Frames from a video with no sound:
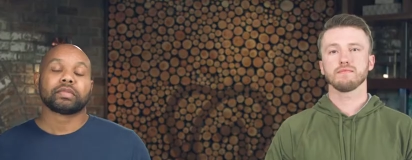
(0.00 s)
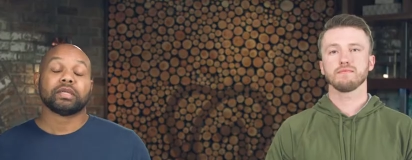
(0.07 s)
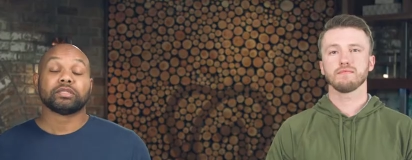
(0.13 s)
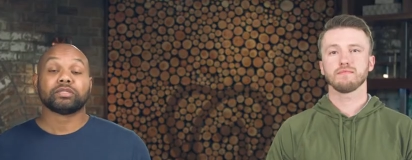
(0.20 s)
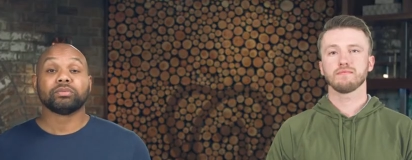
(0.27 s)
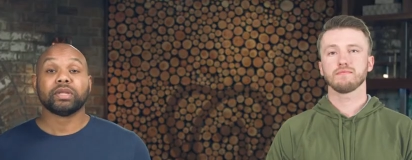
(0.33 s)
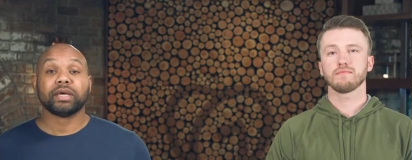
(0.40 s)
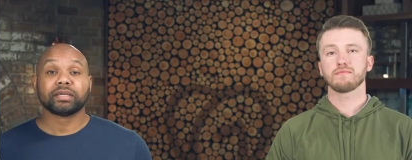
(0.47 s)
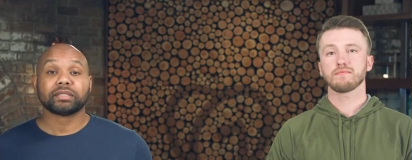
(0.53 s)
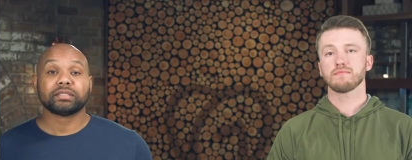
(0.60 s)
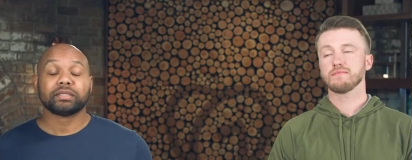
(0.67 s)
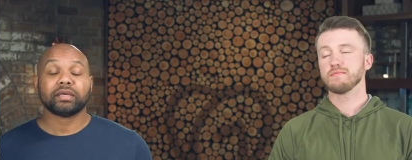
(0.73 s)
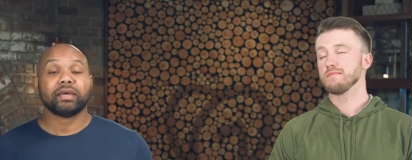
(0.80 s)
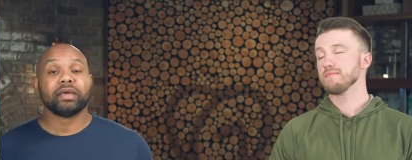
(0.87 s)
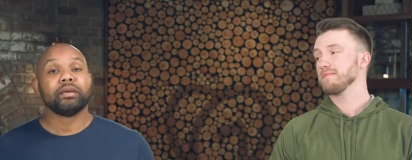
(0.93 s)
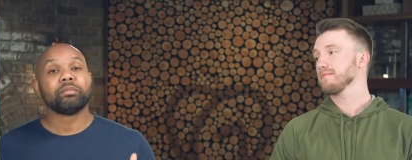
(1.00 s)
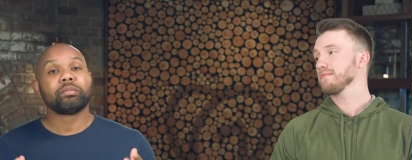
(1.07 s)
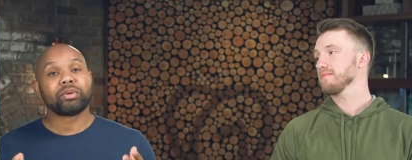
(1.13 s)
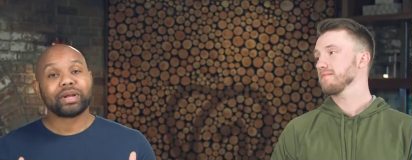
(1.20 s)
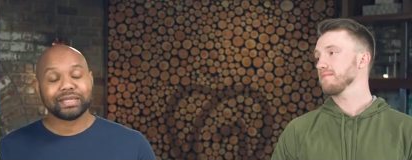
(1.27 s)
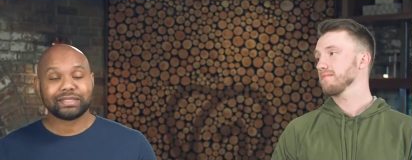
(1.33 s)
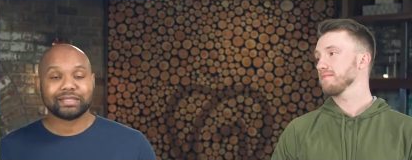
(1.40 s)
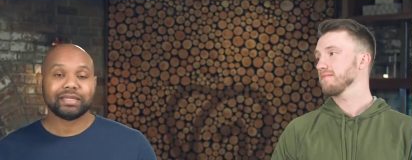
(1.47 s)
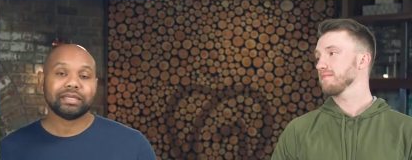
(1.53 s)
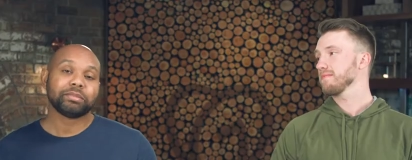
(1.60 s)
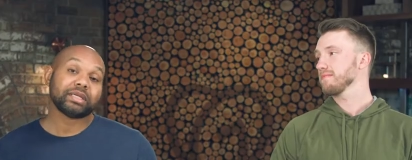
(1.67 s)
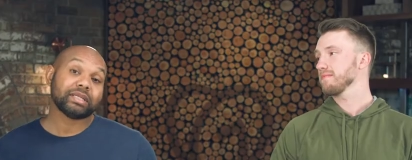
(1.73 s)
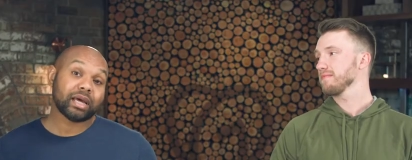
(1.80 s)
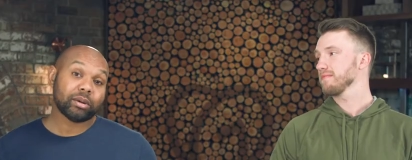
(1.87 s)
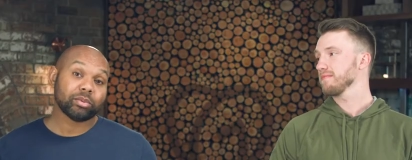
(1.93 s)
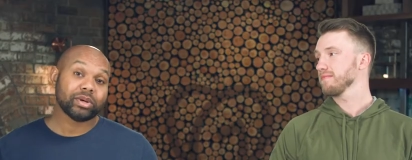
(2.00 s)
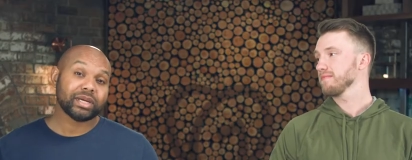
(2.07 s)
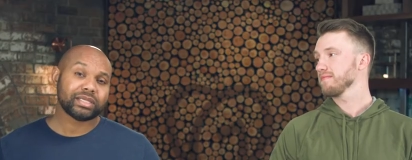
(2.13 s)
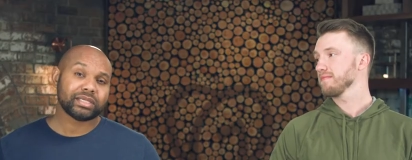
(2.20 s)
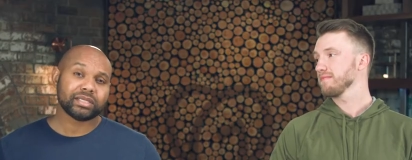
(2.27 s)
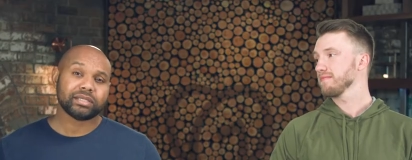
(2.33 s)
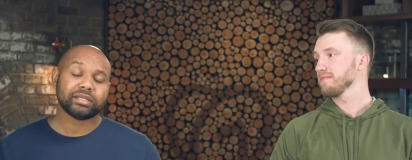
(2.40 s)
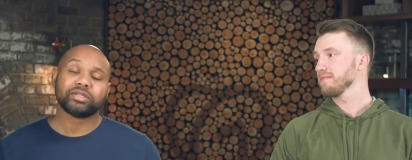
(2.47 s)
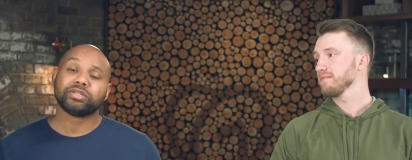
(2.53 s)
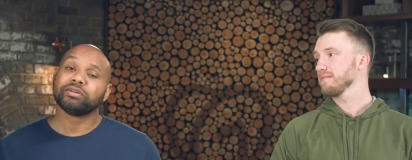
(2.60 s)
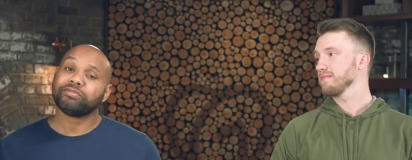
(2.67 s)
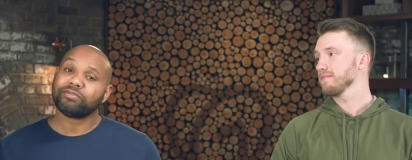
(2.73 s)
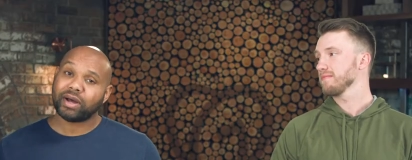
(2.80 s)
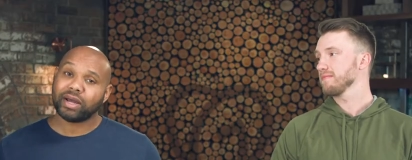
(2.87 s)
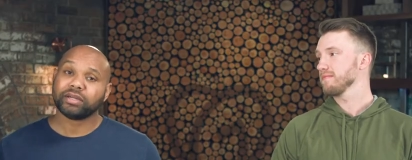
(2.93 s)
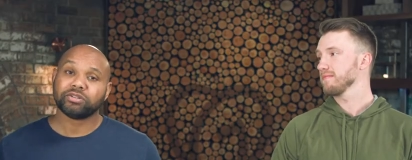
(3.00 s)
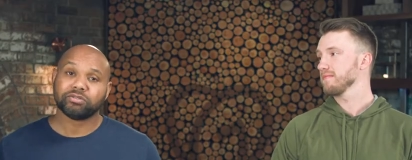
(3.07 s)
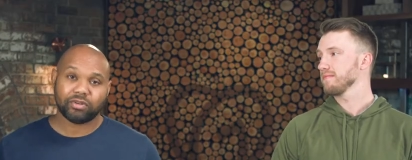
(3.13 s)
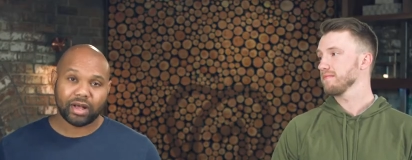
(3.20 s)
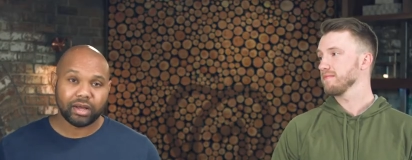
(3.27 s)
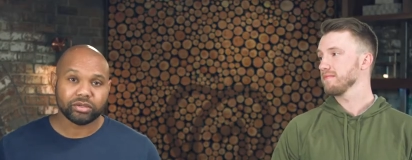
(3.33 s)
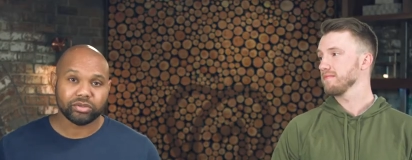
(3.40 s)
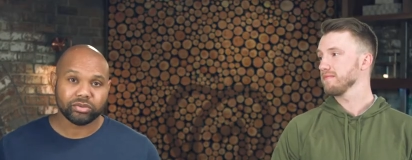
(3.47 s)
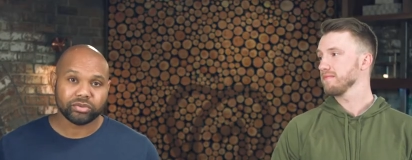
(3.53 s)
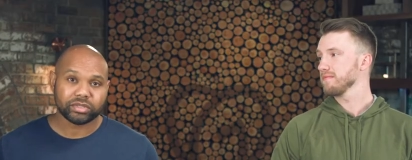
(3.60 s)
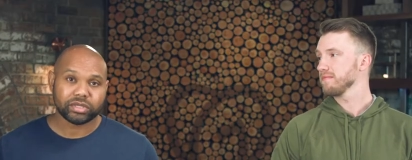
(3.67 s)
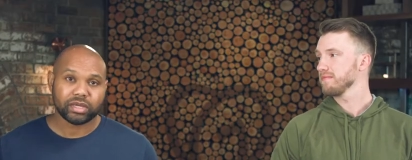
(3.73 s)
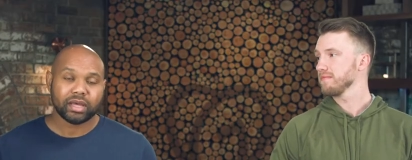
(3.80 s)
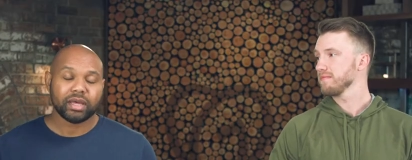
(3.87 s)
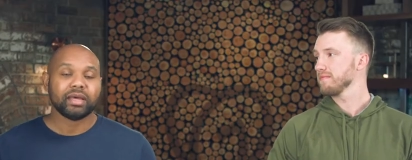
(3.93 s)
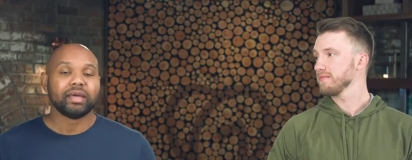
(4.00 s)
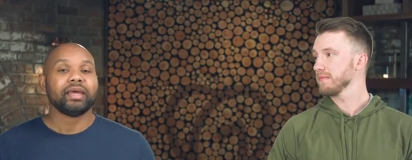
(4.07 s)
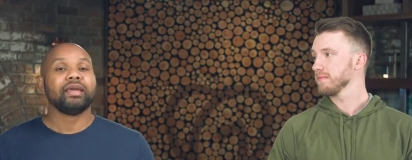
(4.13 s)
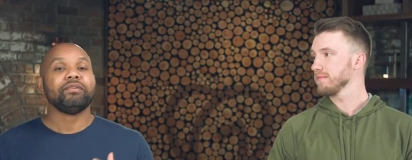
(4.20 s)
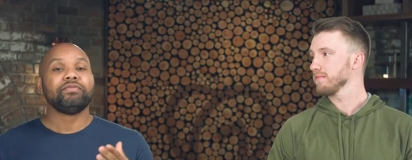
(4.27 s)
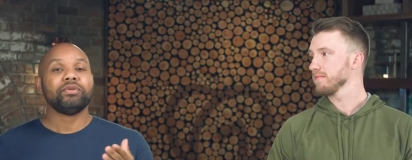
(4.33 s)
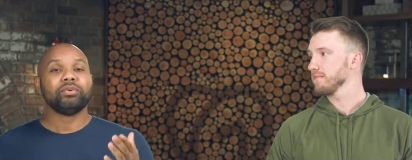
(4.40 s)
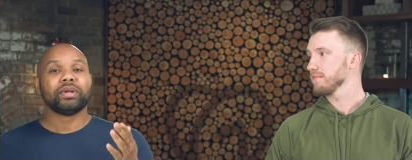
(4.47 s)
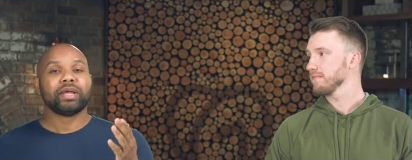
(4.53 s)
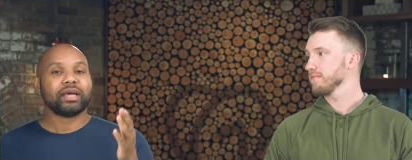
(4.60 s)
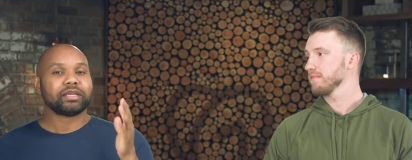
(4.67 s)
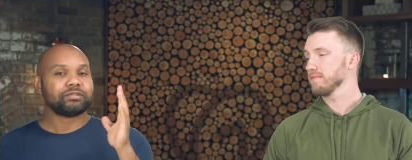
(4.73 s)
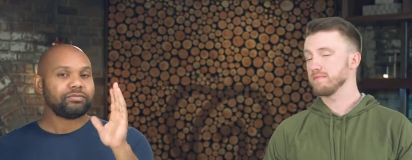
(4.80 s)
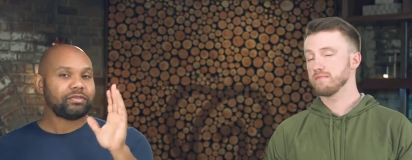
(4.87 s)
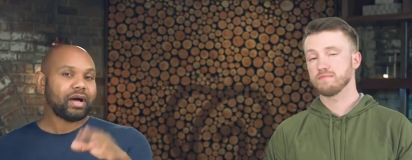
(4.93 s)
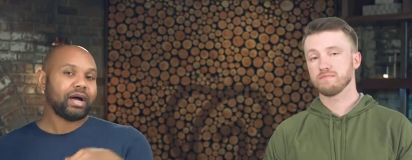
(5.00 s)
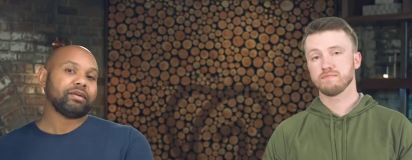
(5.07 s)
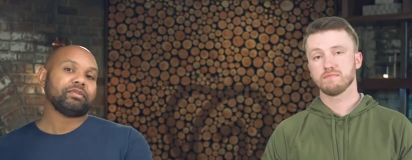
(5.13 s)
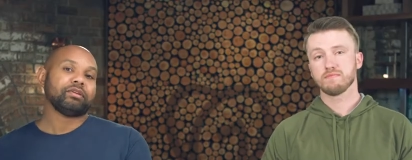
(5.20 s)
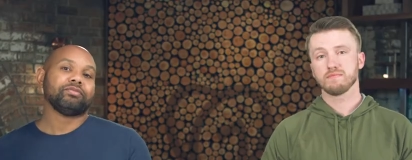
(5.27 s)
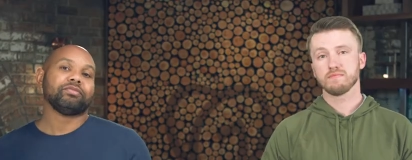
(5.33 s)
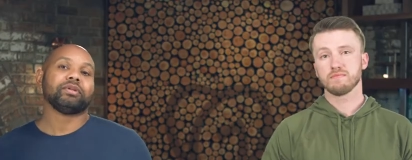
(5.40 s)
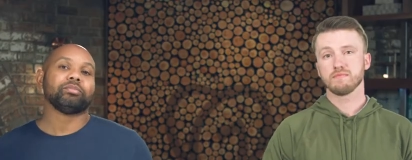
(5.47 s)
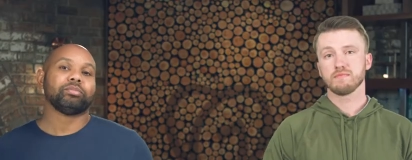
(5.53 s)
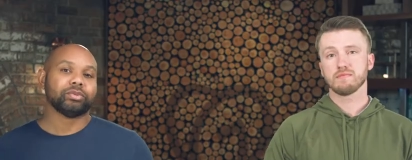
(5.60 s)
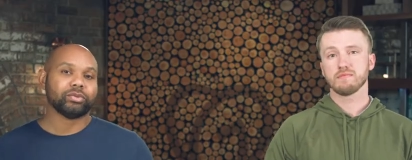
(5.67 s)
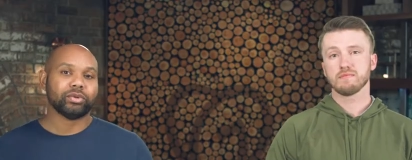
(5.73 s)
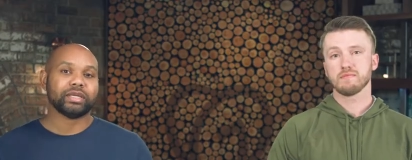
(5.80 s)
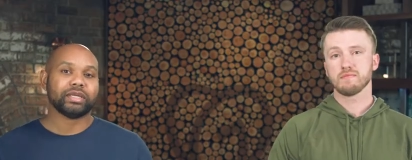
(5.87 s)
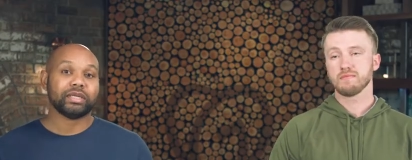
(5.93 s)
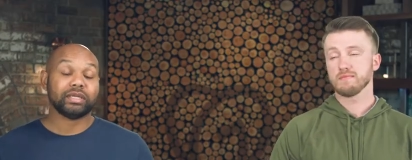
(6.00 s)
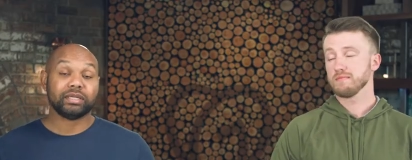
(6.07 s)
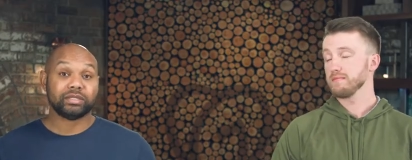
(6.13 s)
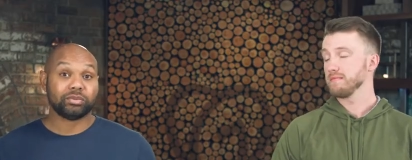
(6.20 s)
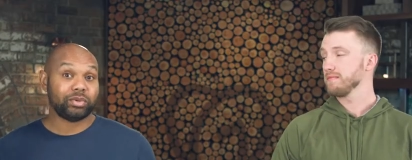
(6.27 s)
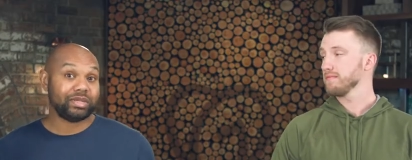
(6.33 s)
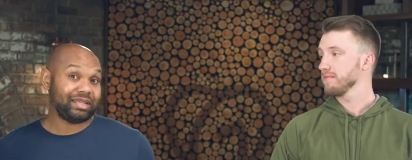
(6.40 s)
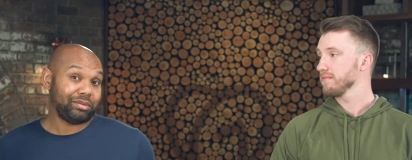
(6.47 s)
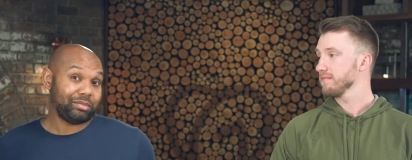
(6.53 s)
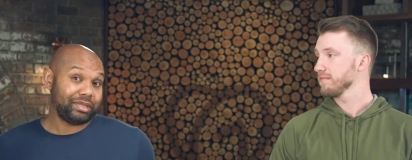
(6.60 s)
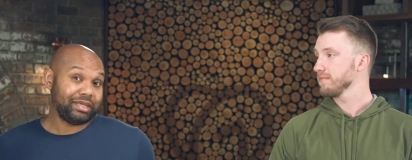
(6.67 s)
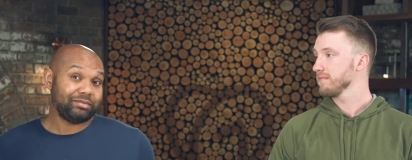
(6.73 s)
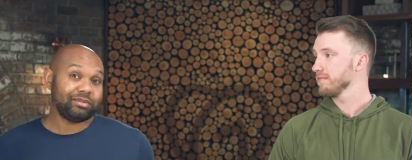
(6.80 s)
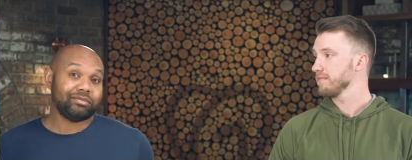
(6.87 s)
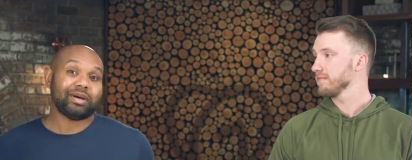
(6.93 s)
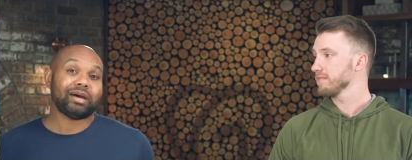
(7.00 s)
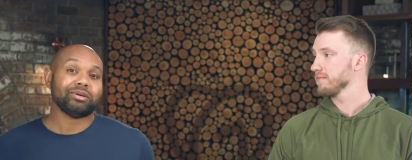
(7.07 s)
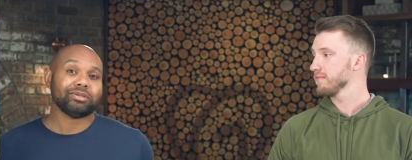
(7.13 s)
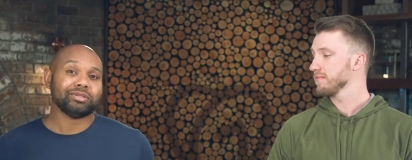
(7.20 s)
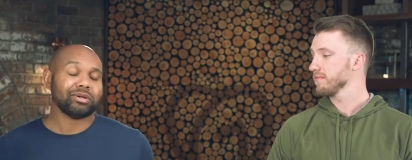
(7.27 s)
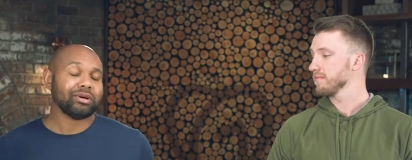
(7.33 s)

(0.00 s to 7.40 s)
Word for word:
Speaker 1: So next, embrace team collaboration to find your values. If you would ask five different employees what they believe the values